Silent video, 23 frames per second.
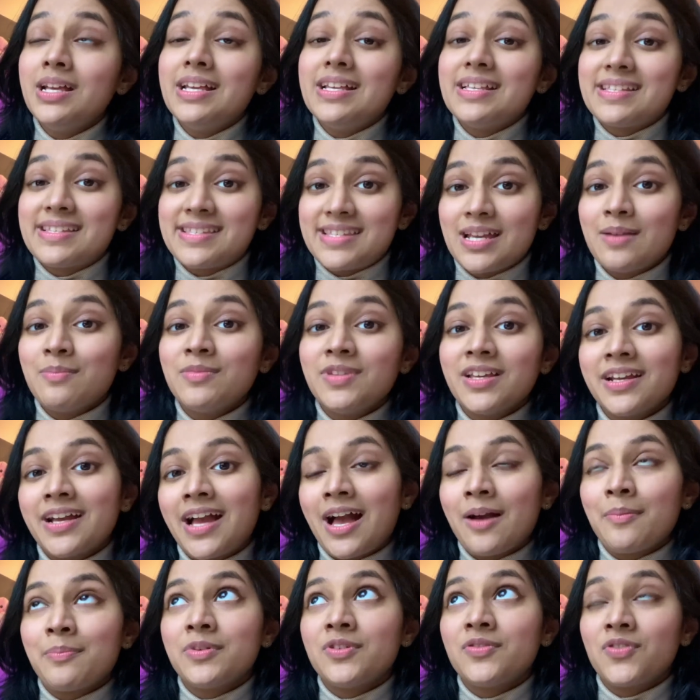Same thing
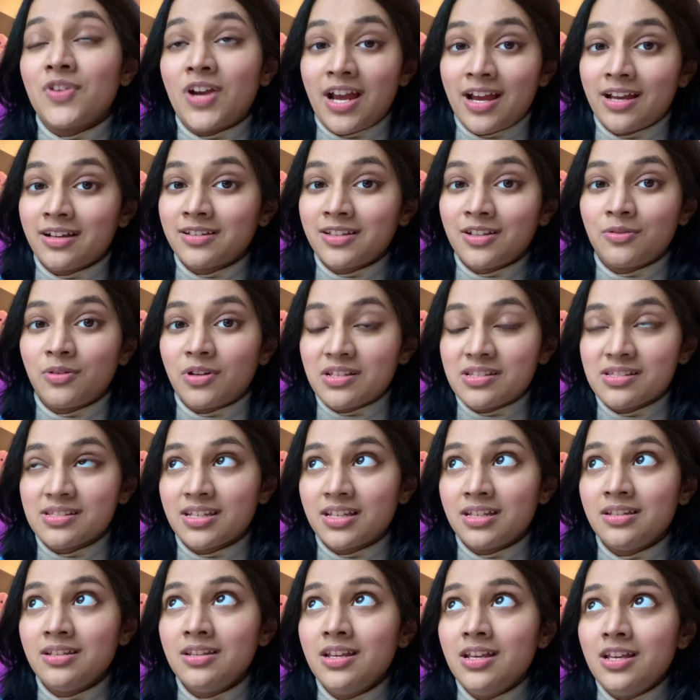happened for Anglia
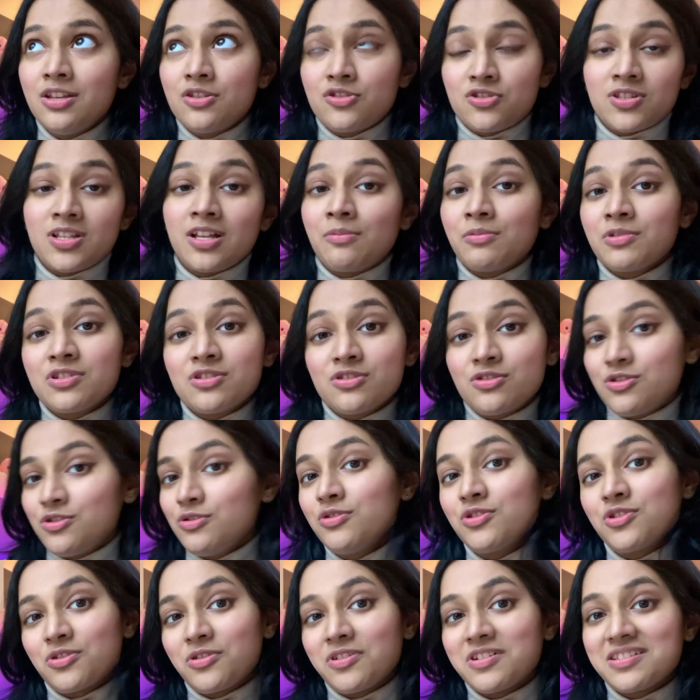Ruskin, so that was two
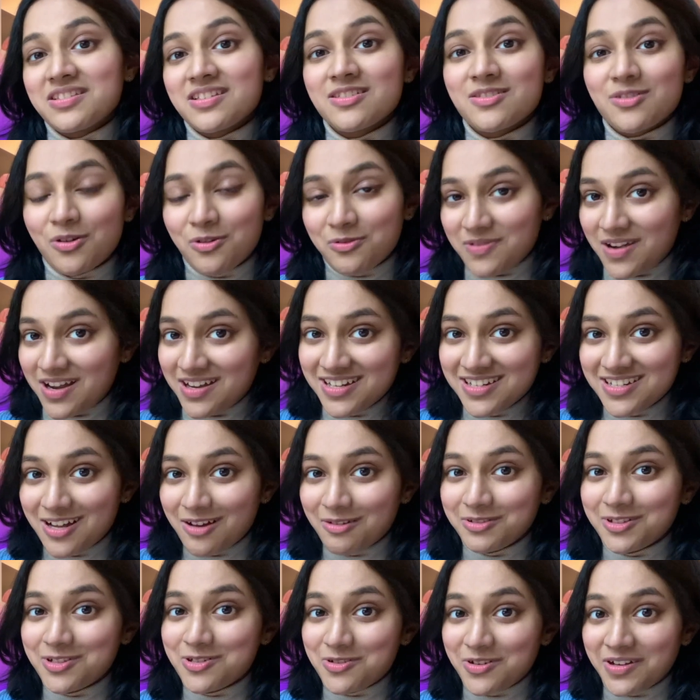choices already down
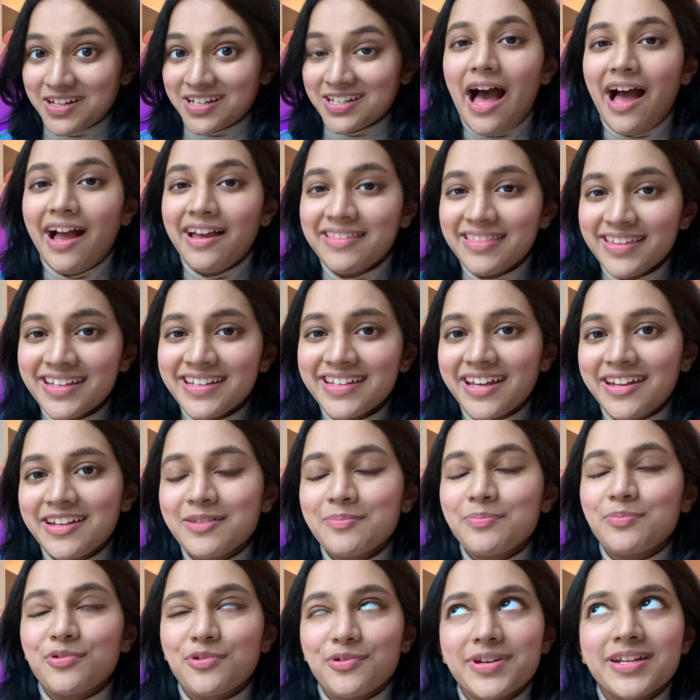the drain. I think
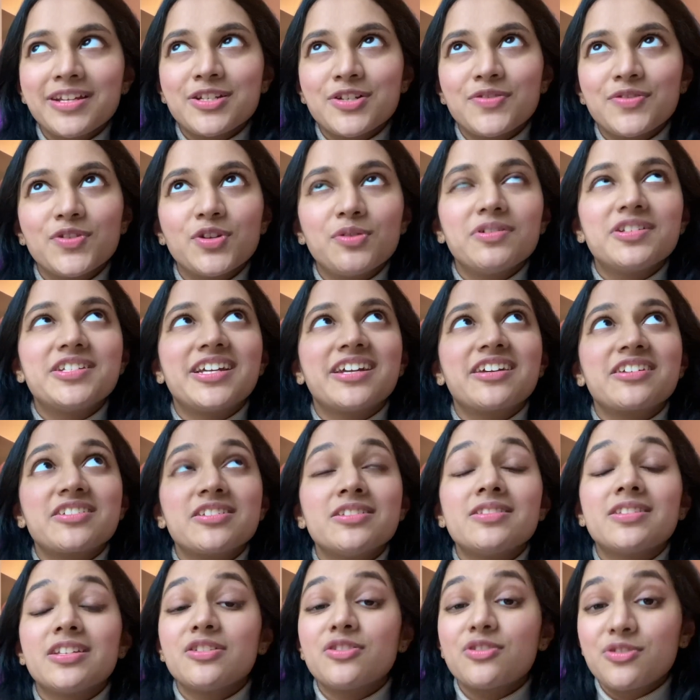getting pre-interview
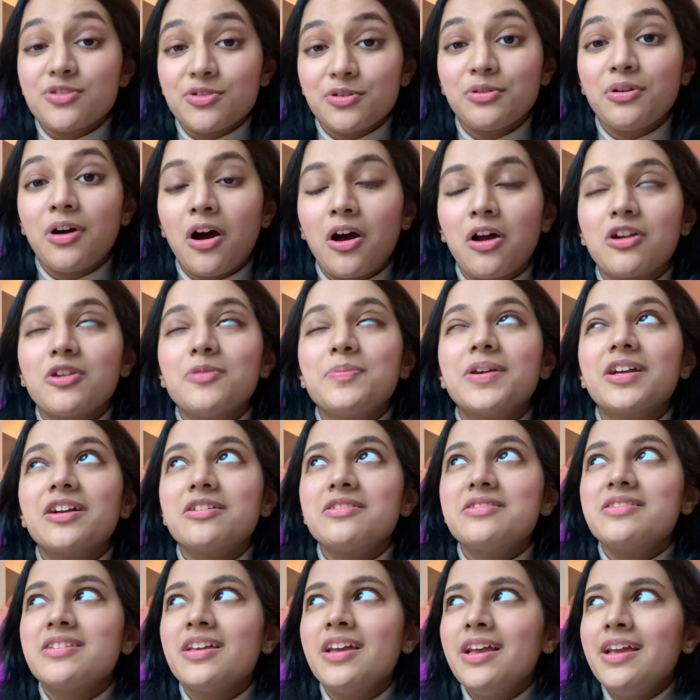rejections is so hard
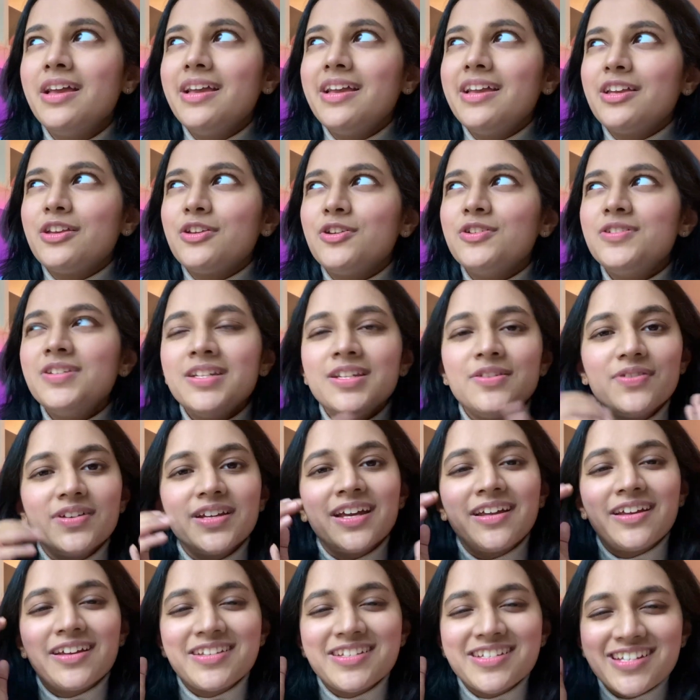because you didn't even
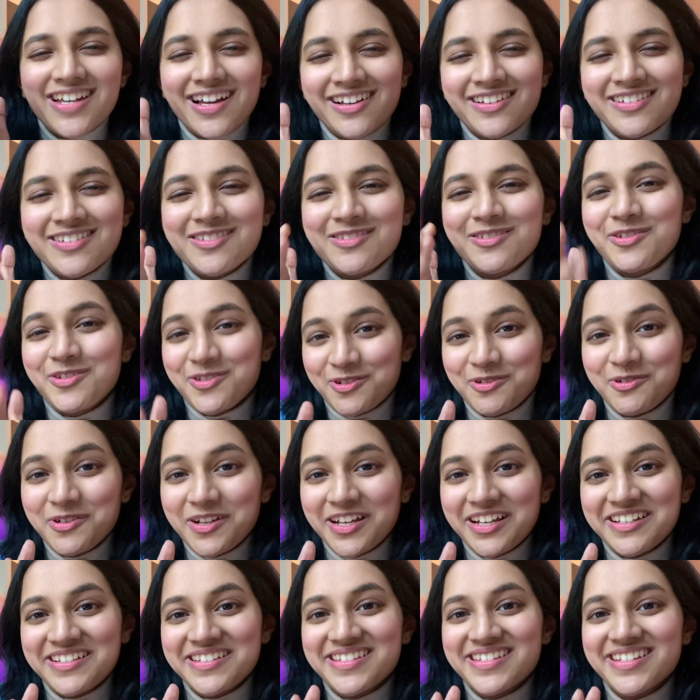get a chance to
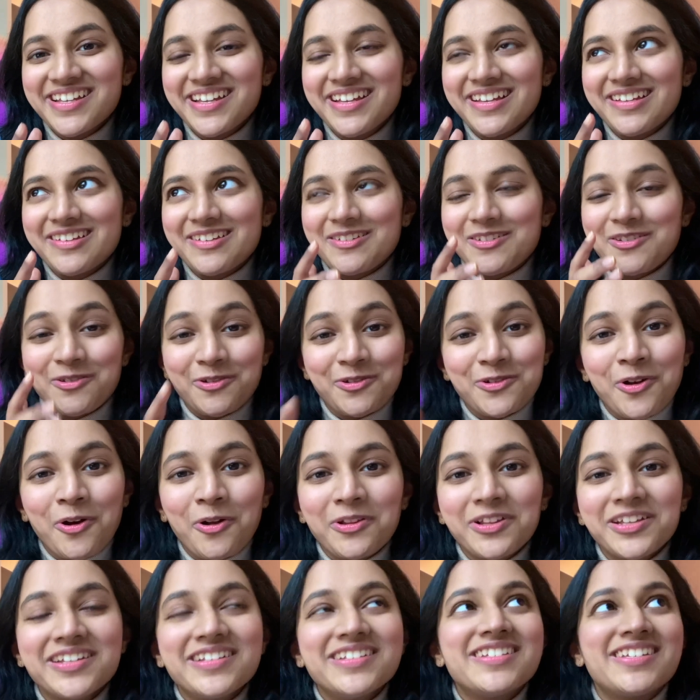showcase your
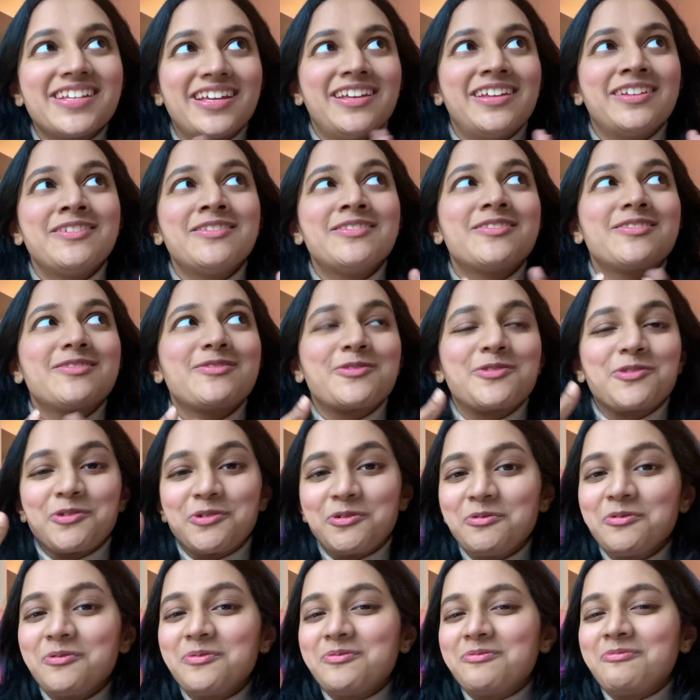knowledge and show
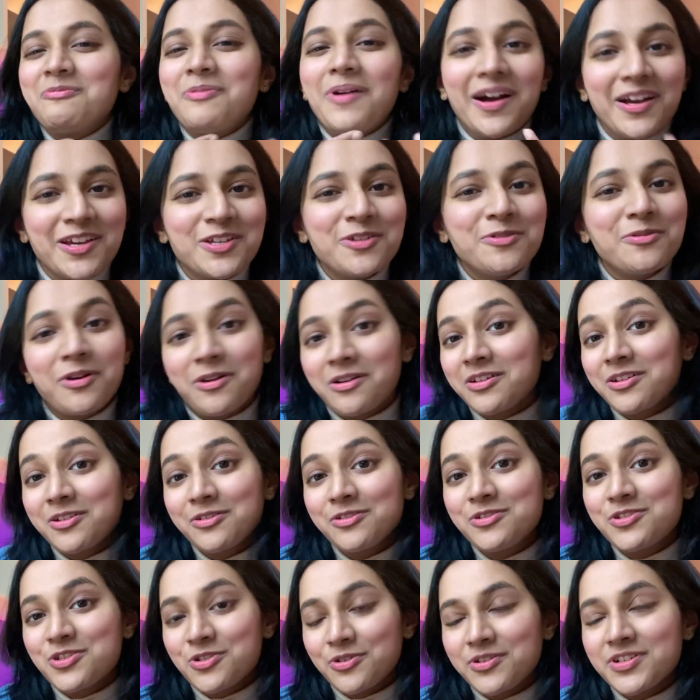why you are a
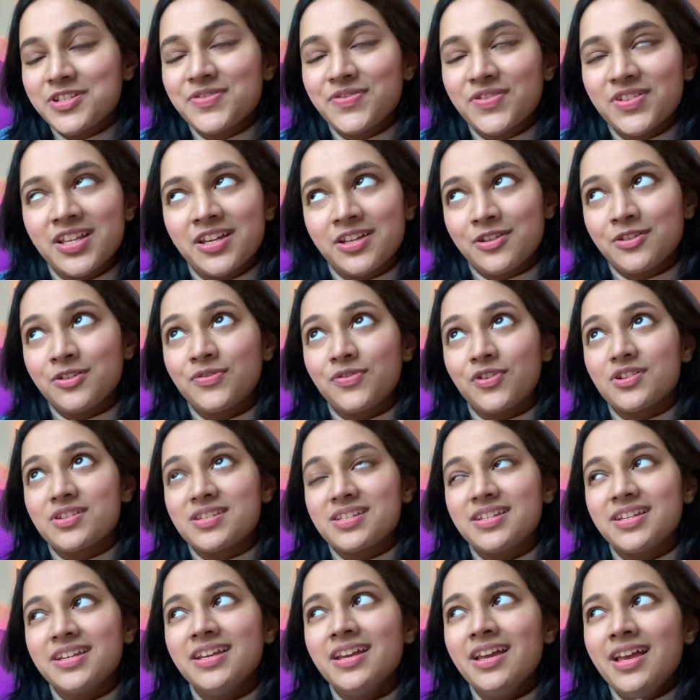good choice for that
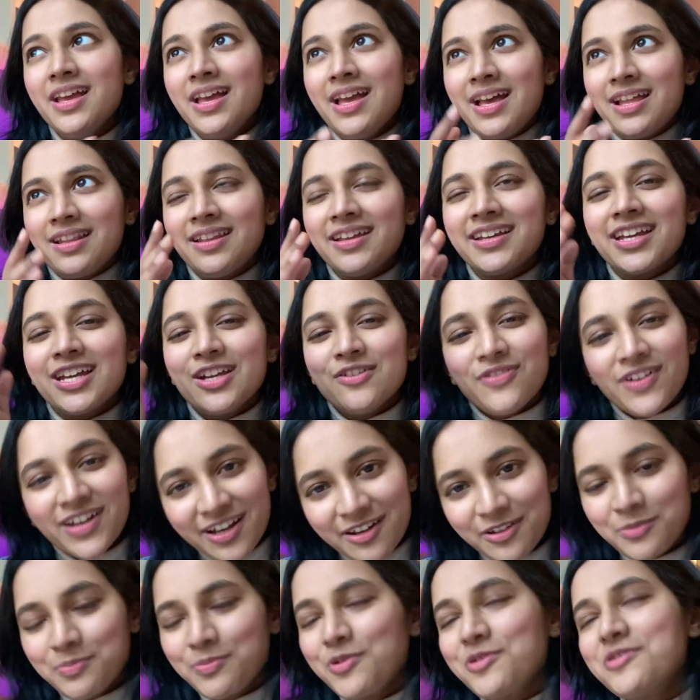university. Like if I
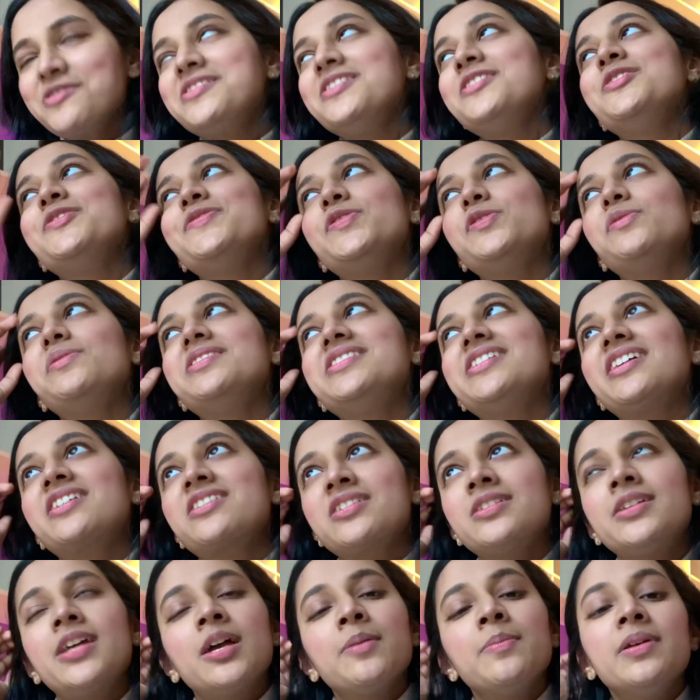got a post-interview
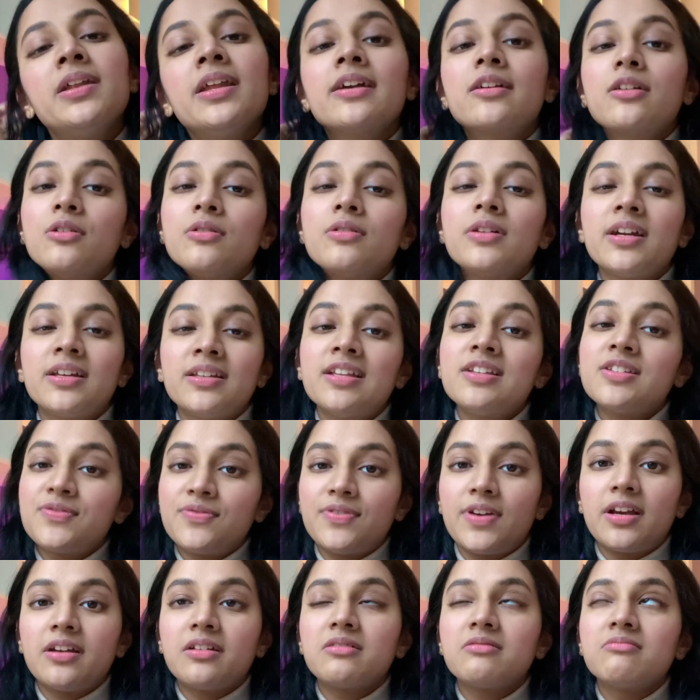rejection, I'd be like, okay, that's
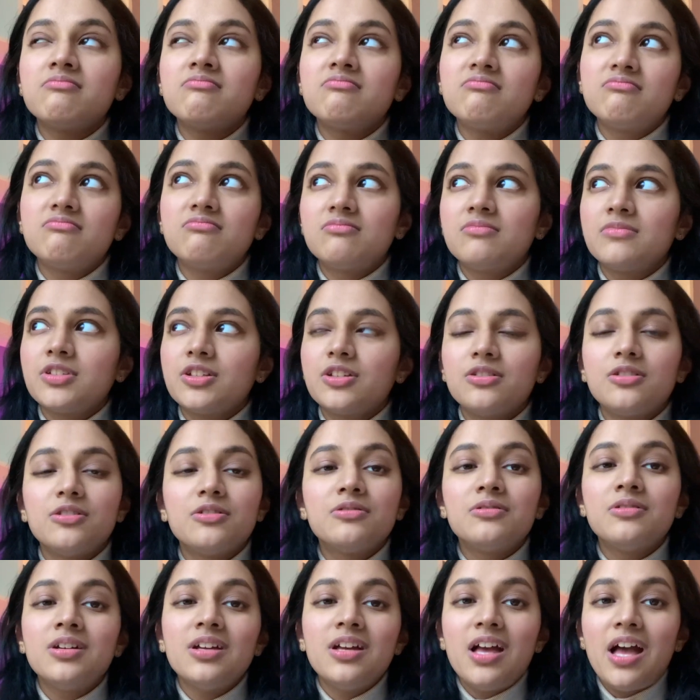fair, you
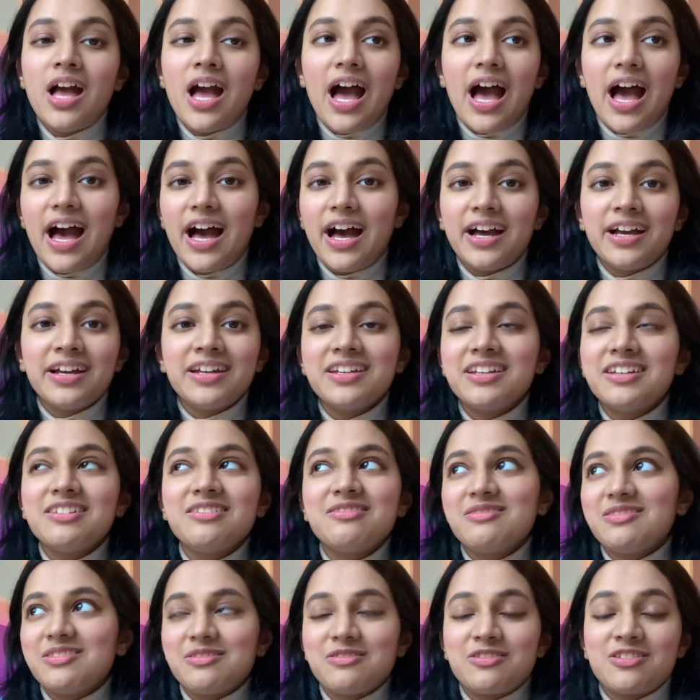know,
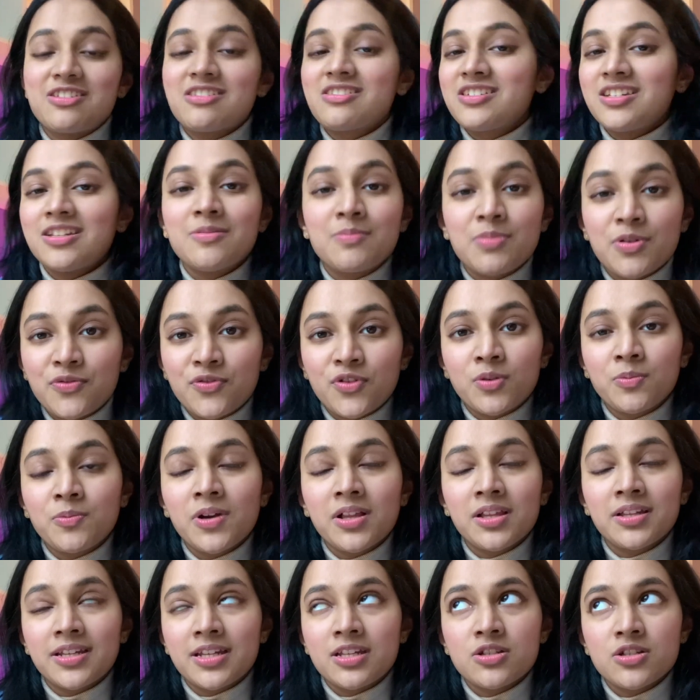I just didn't perform well
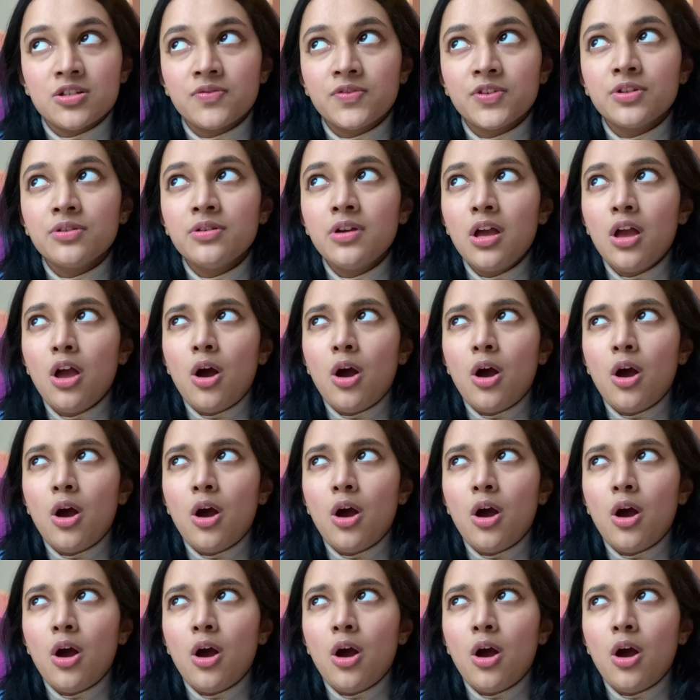at interview.